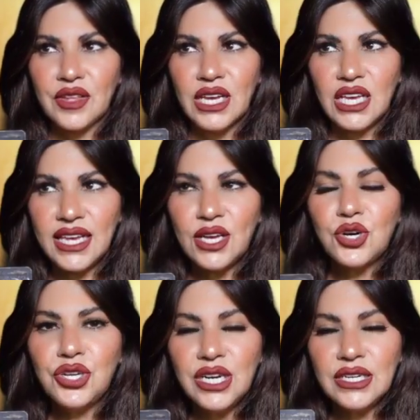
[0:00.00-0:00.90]
he
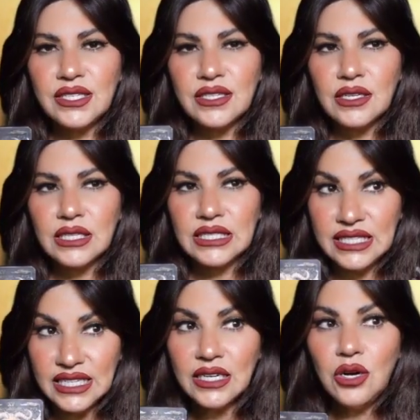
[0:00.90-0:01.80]
couldn't
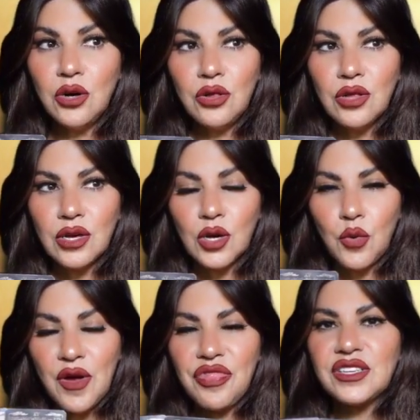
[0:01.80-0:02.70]
deal
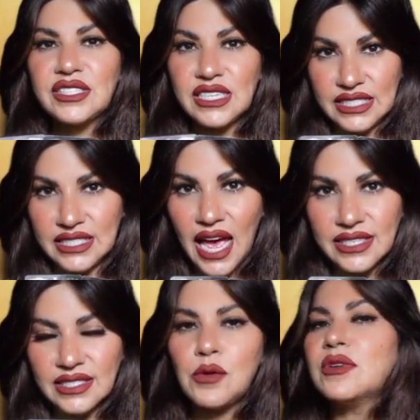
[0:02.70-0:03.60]
with the
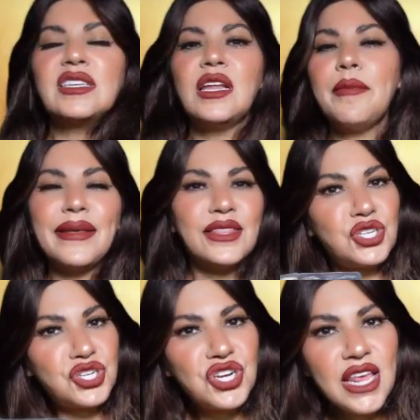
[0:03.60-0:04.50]
success. It wasn't about the
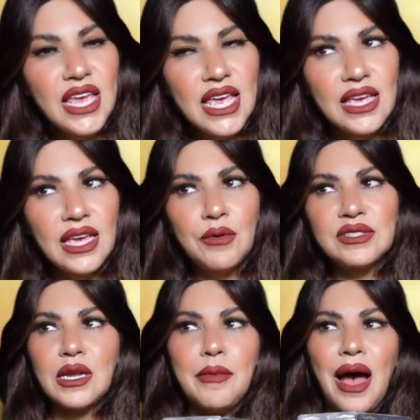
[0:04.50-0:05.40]
cheating. It
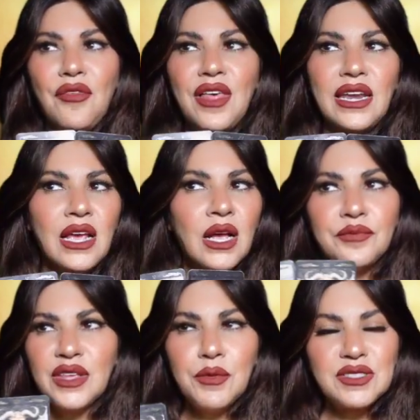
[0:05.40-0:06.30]
wasn't about that
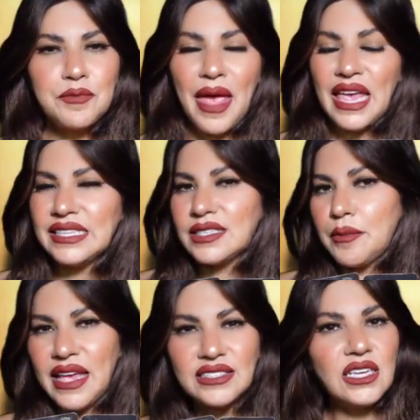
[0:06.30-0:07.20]
he was banging some
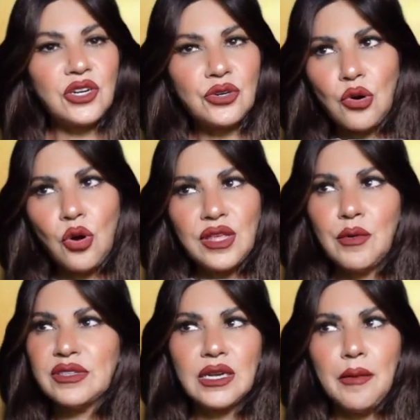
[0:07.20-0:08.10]
eighteen-year-old. It
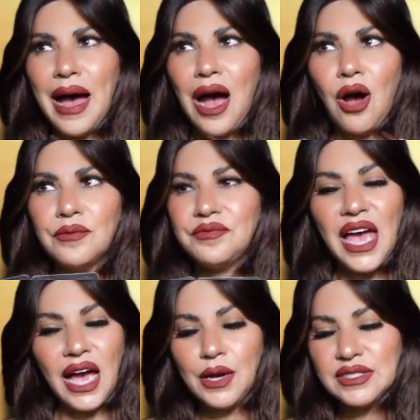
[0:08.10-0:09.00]
wasn't about,
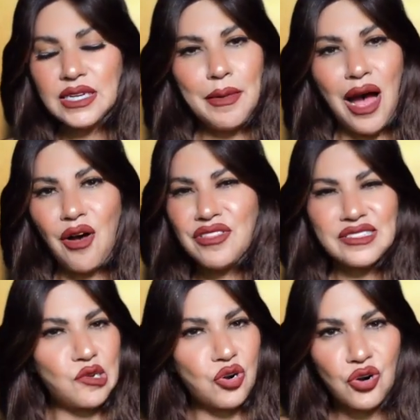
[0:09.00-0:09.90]
yeah, it wasn't about
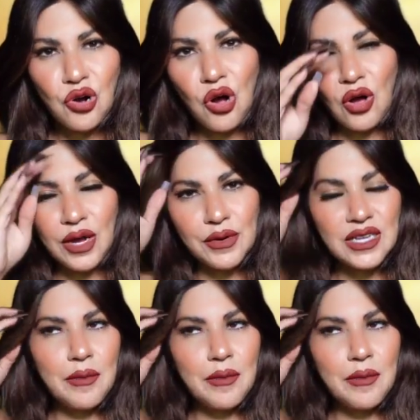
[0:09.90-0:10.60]
this girl. It wasn't